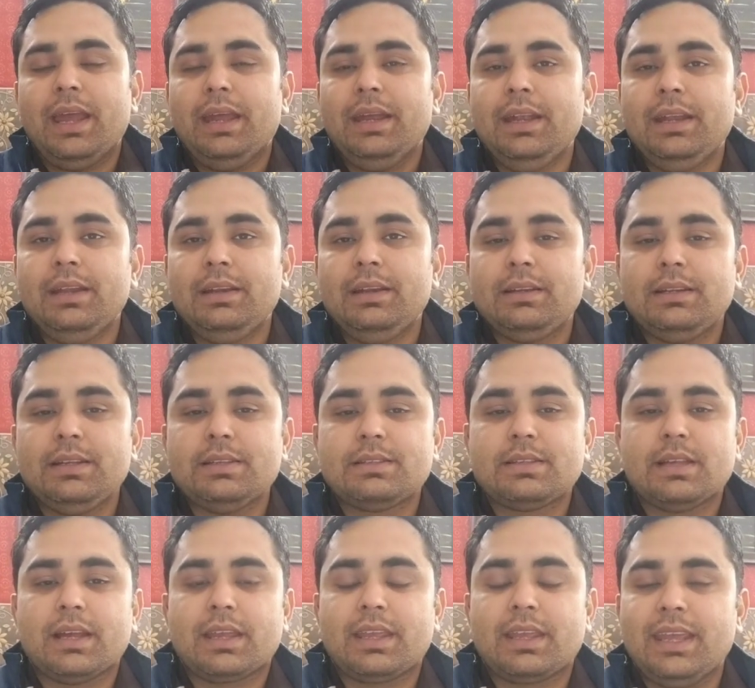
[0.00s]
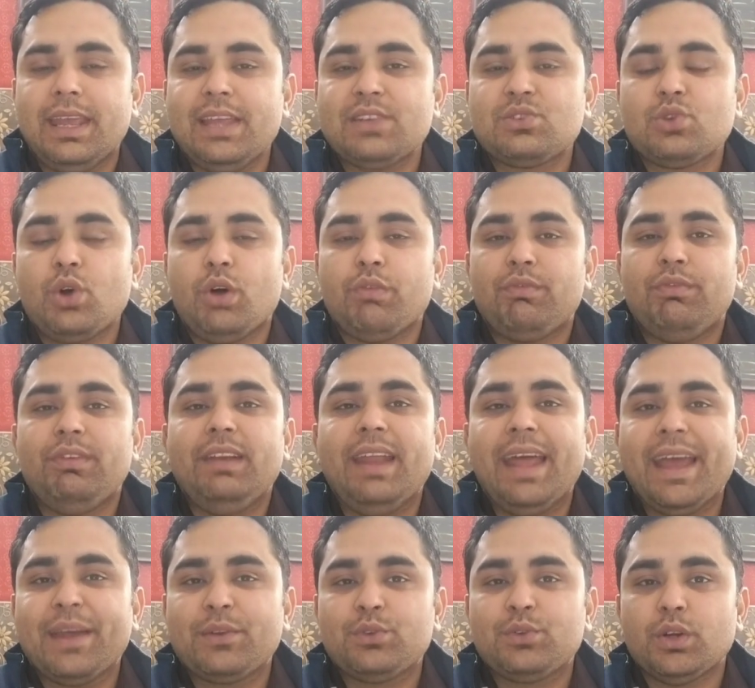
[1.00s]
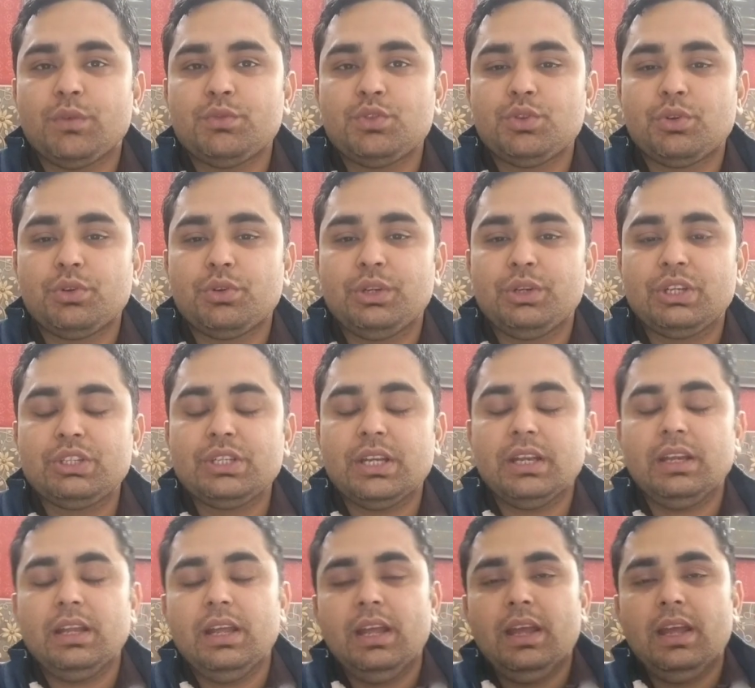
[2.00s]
It is a case of lack of jurisdiction.